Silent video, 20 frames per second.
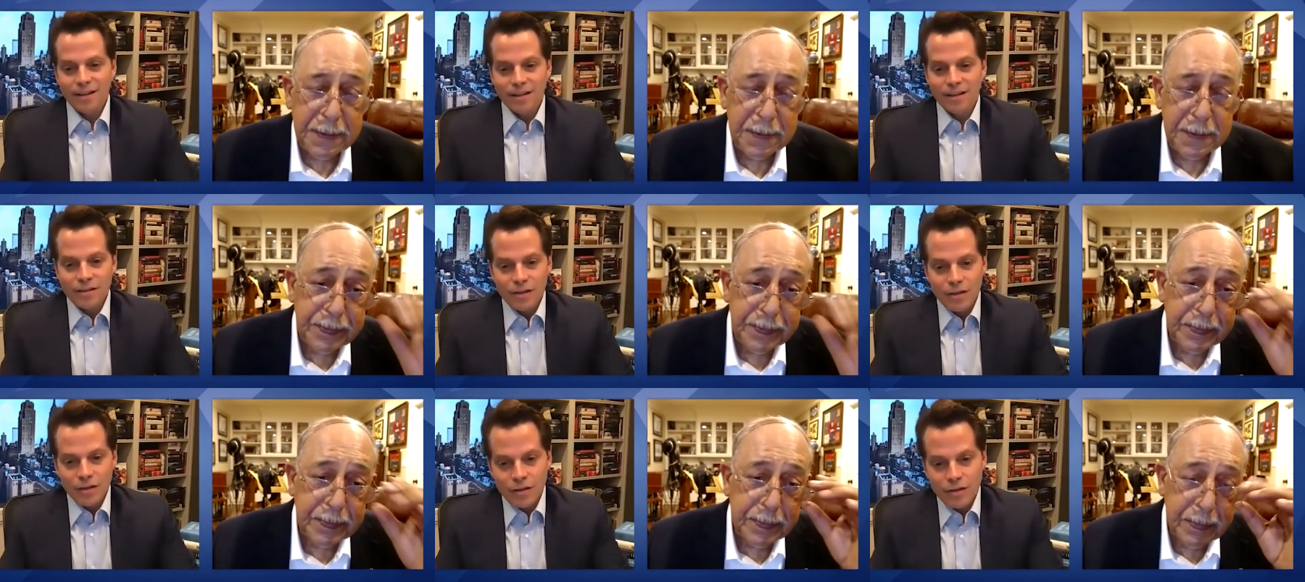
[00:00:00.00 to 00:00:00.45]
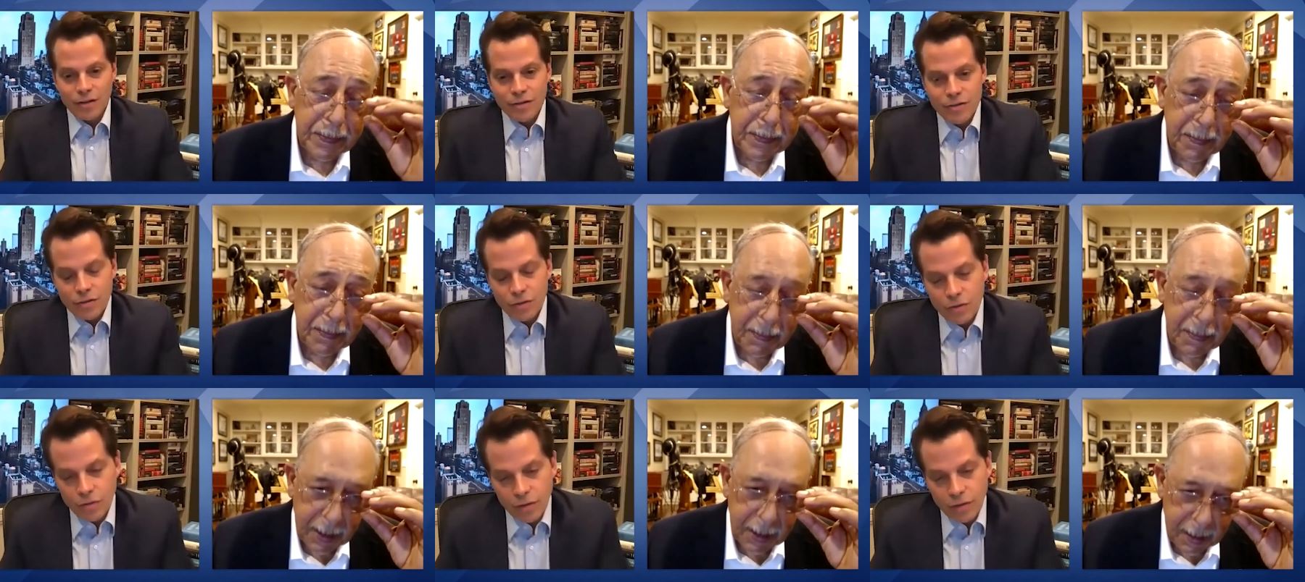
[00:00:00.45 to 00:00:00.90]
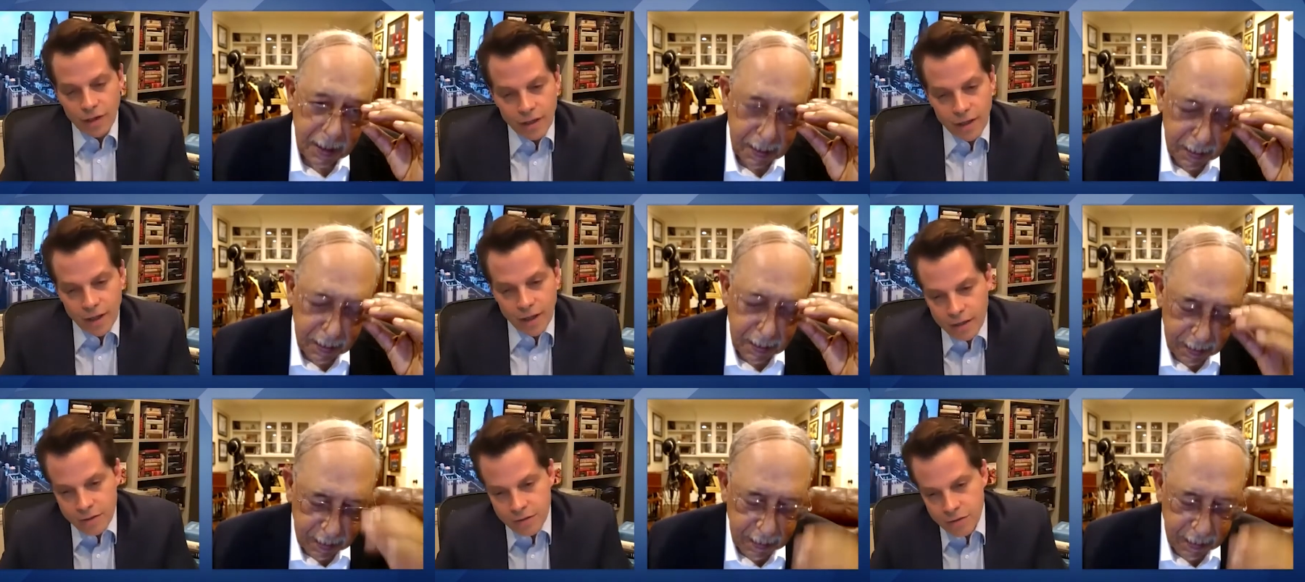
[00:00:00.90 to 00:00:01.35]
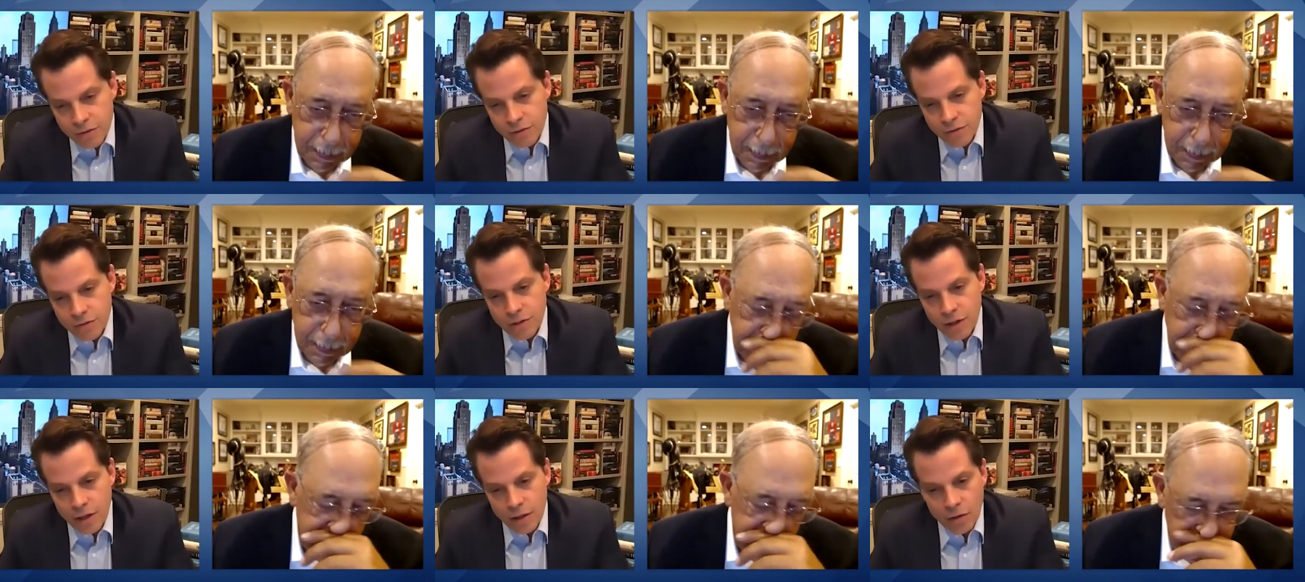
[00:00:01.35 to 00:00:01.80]
Speaker 1: No, these are great answers,
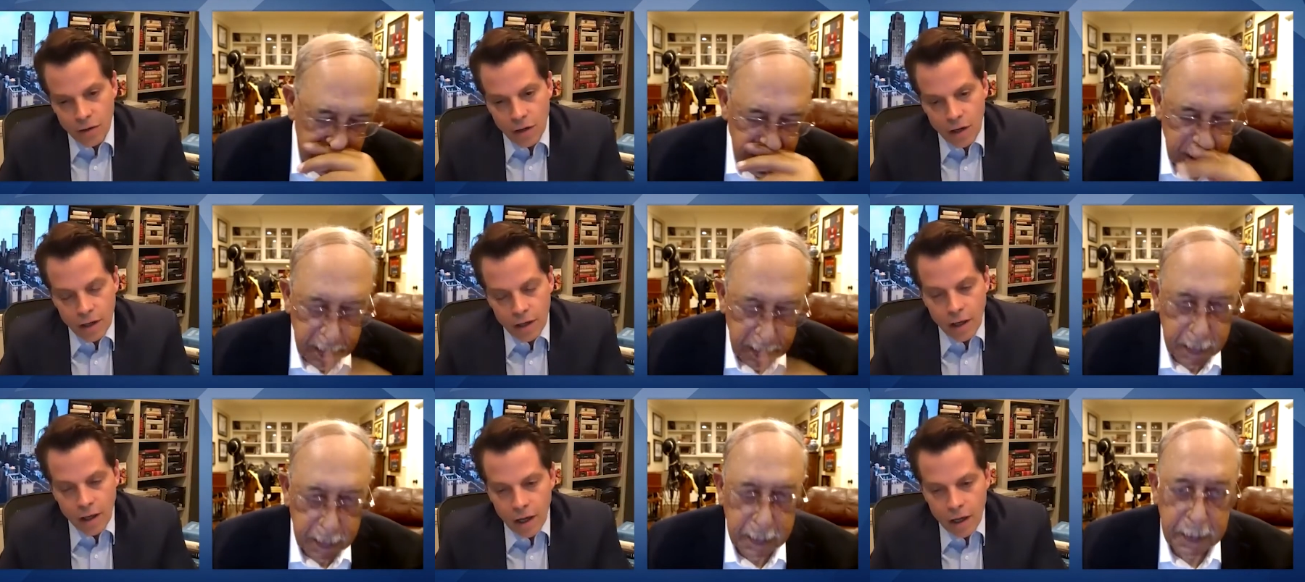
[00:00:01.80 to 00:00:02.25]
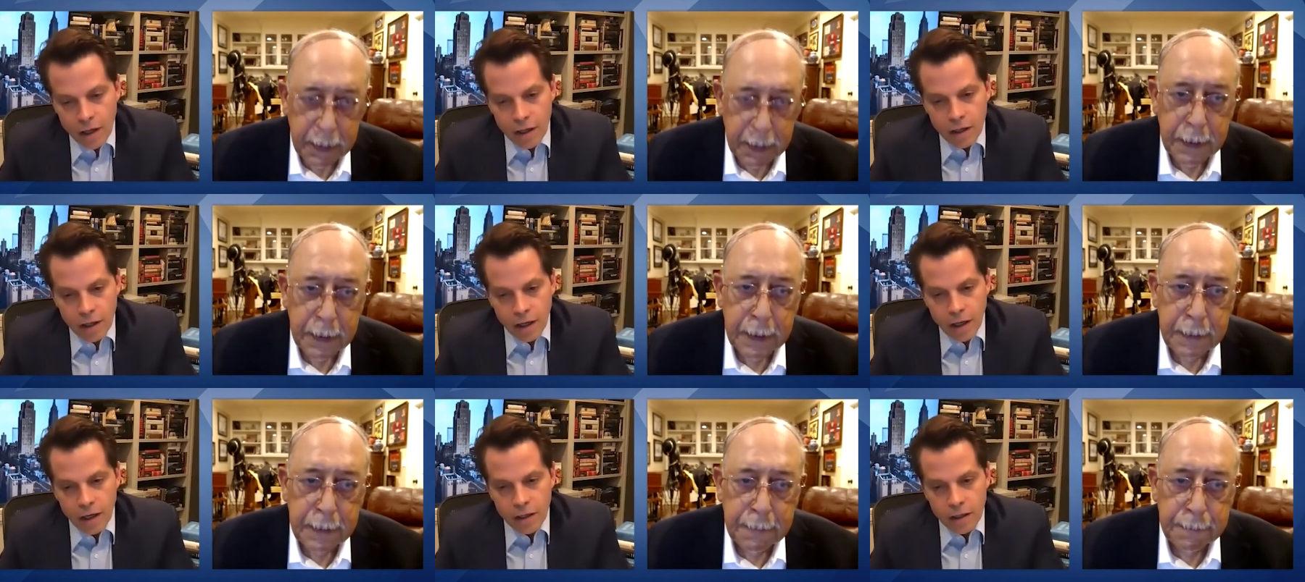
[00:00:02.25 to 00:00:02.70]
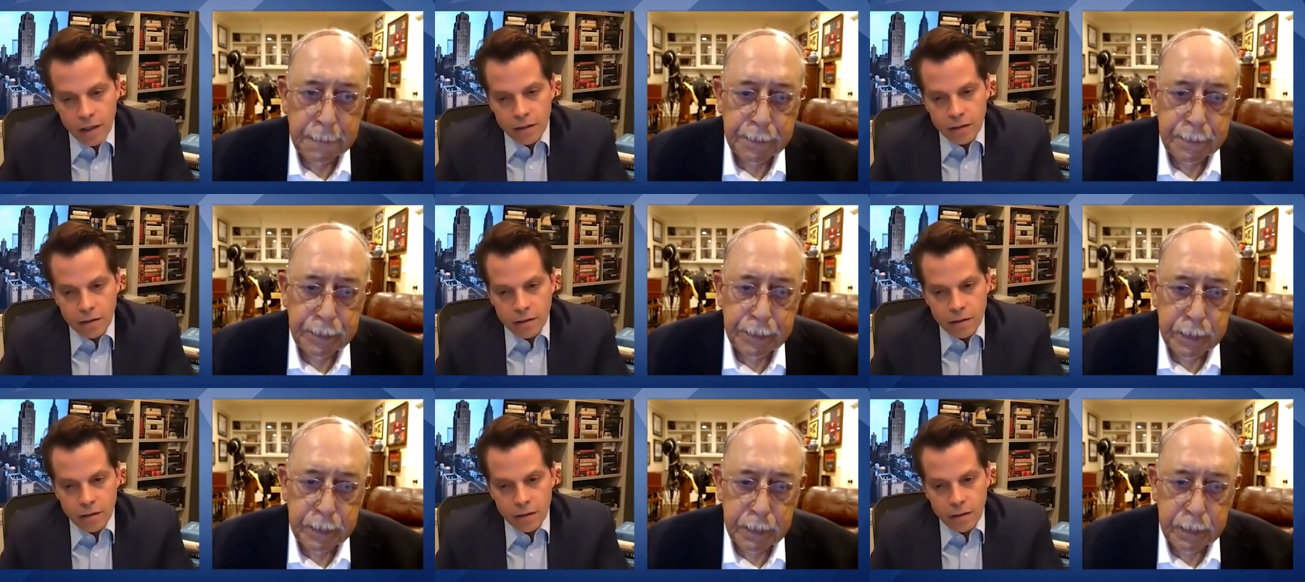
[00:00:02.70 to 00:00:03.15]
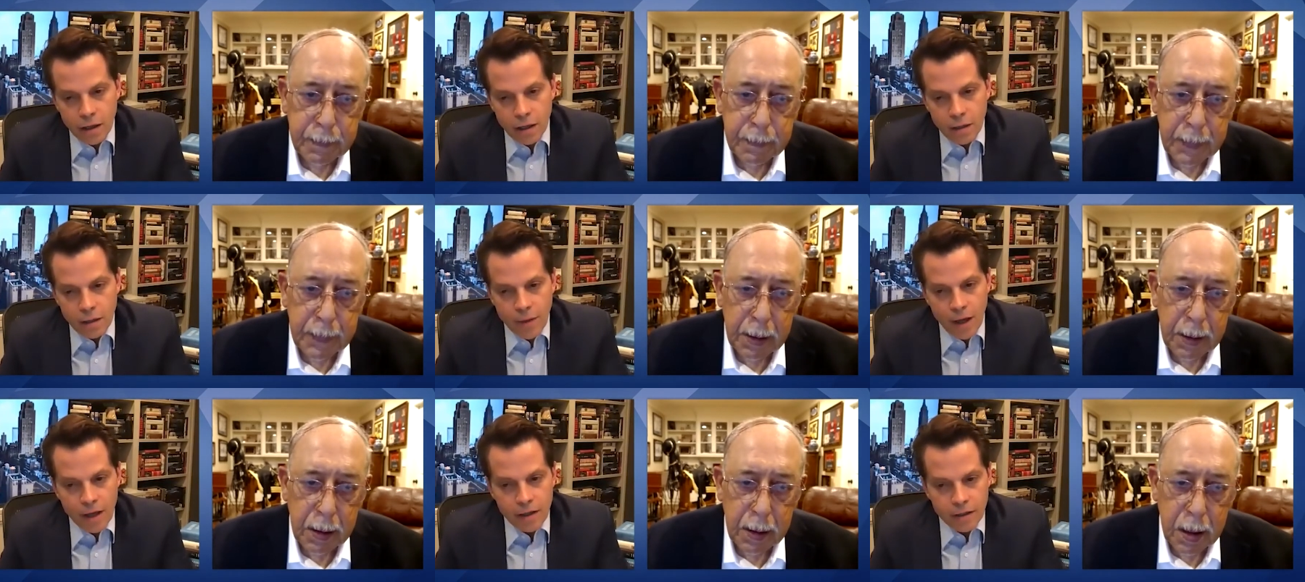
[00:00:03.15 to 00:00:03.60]
General. I, I, I,
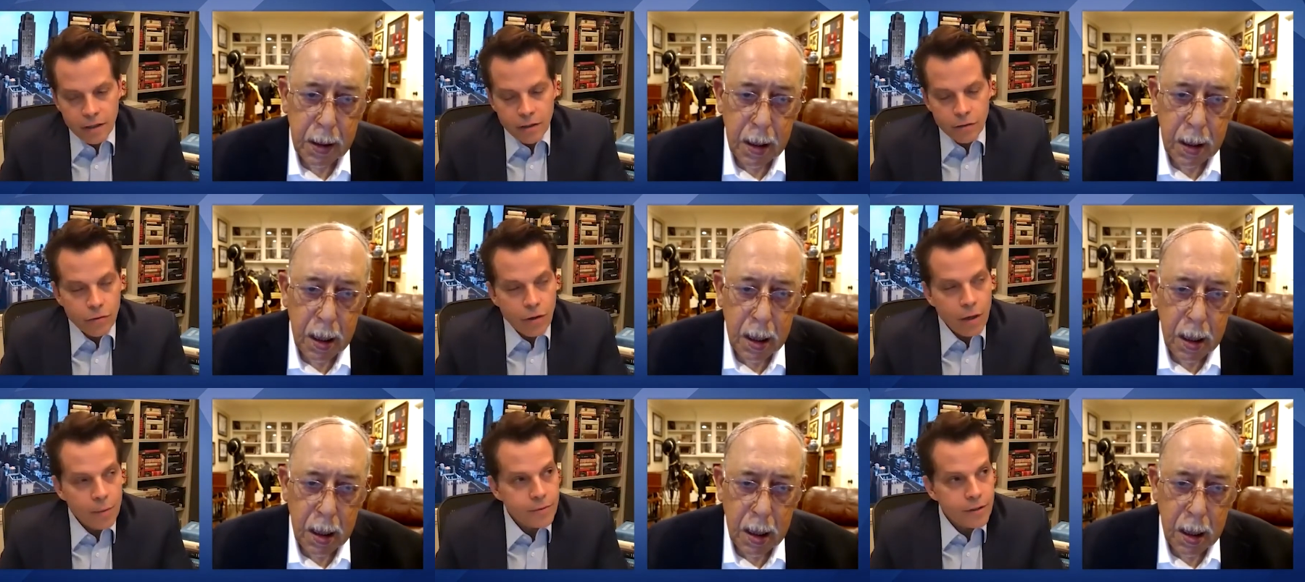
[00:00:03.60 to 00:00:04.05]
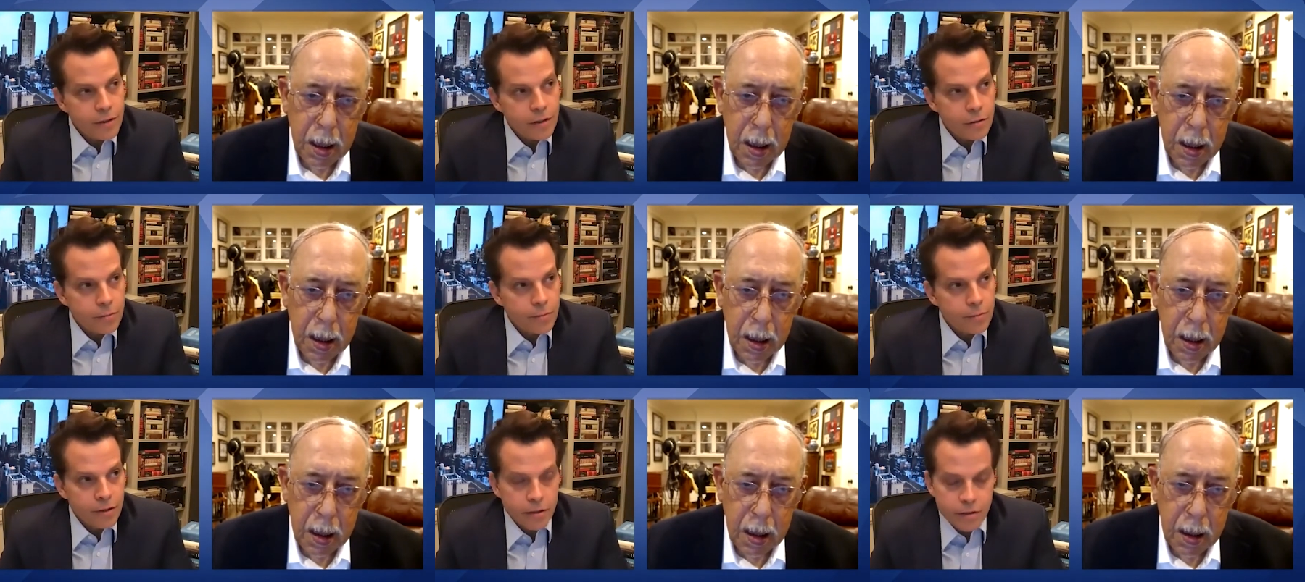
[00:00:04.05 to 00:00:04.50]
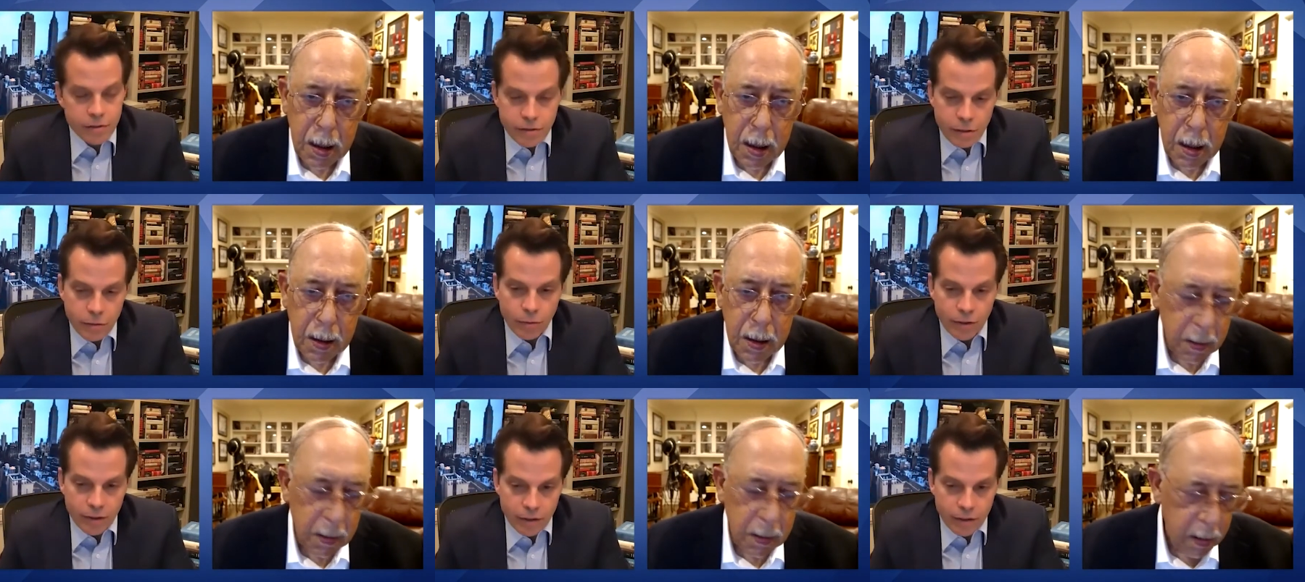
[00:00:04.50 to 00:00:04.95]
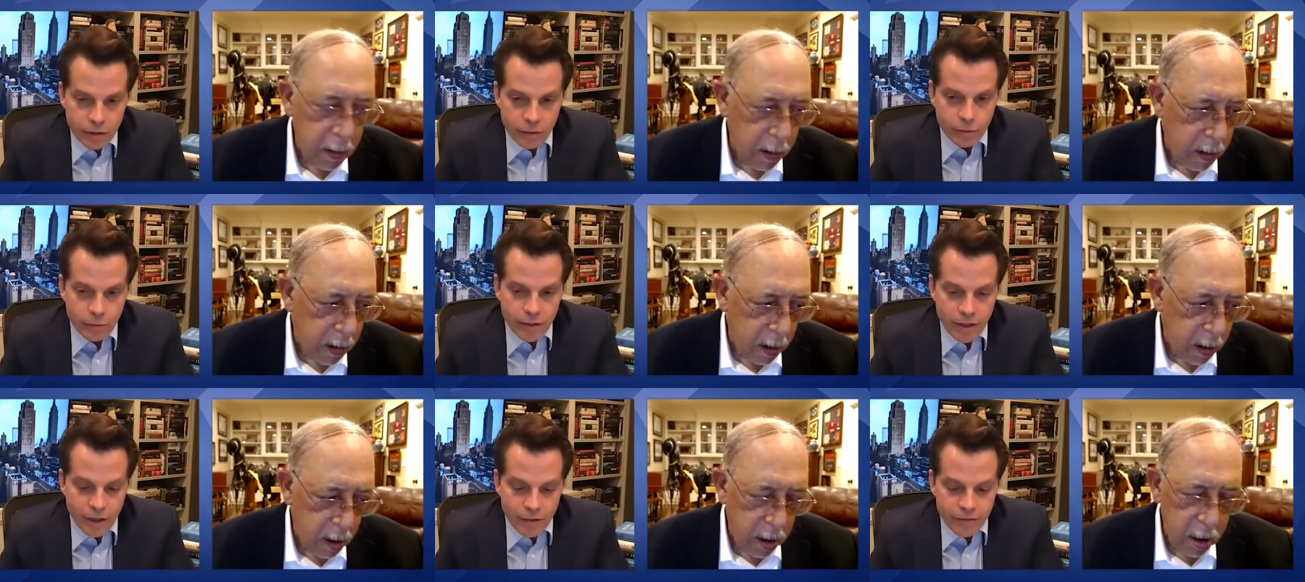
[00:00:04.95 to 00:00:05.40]
I'm not interrupting you because I want to hear
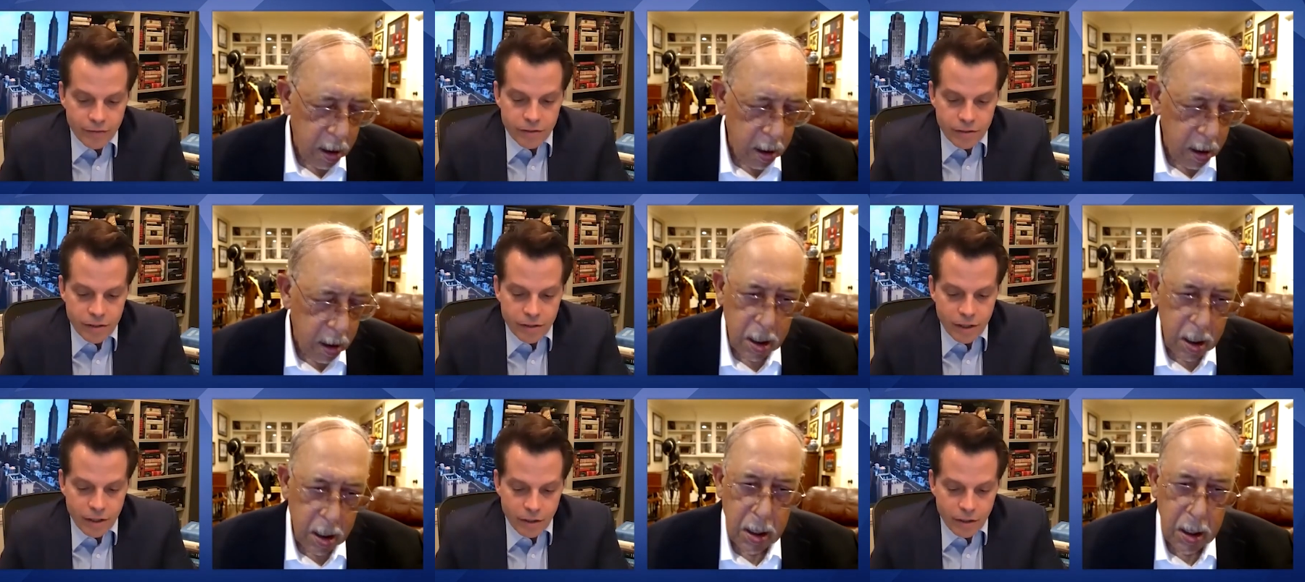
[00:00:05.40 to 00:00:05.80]
what you have to say.